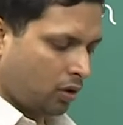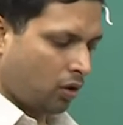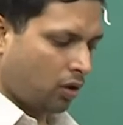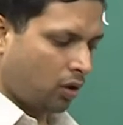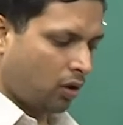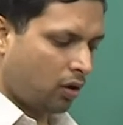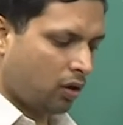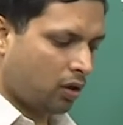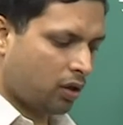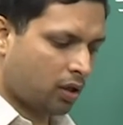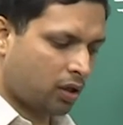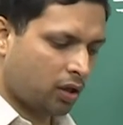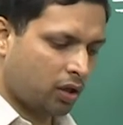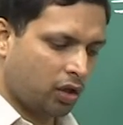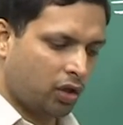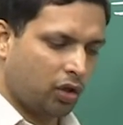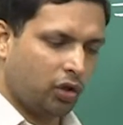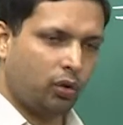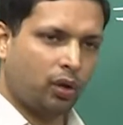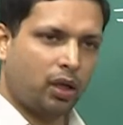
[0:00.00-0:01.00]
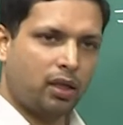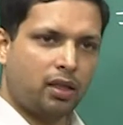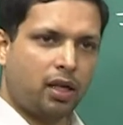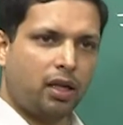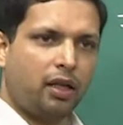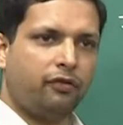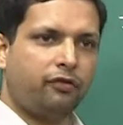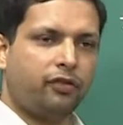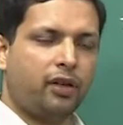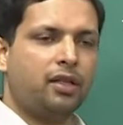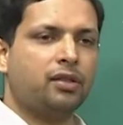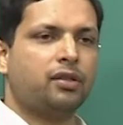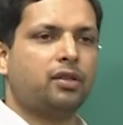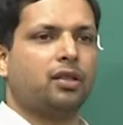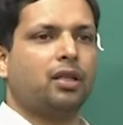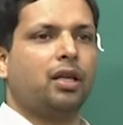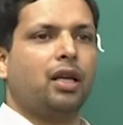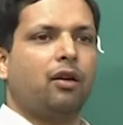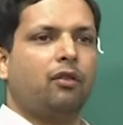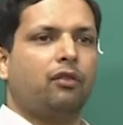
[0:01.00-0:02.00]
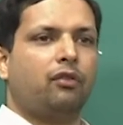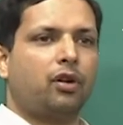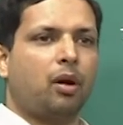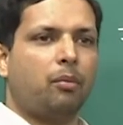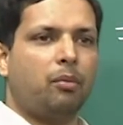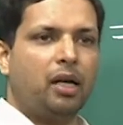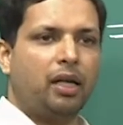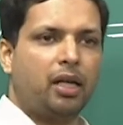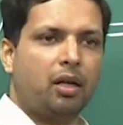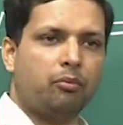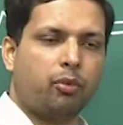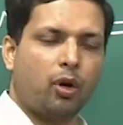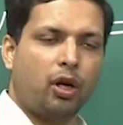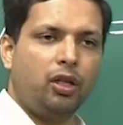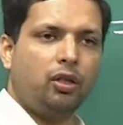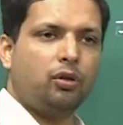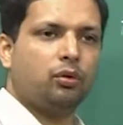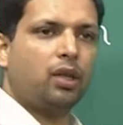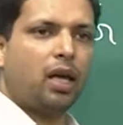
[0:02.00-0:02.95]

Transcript: or you can say difference from melting point to the